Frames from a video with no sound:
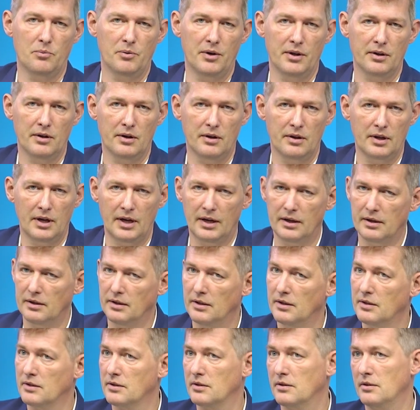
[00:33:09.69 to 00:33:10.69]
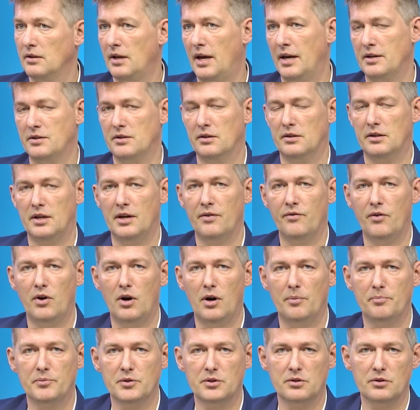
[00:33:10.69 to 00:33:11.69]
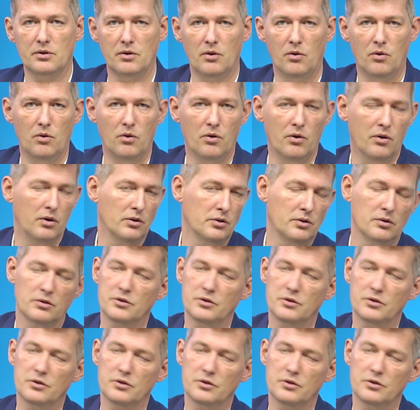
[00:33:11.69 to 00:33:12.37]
whether that is Azure DevOps or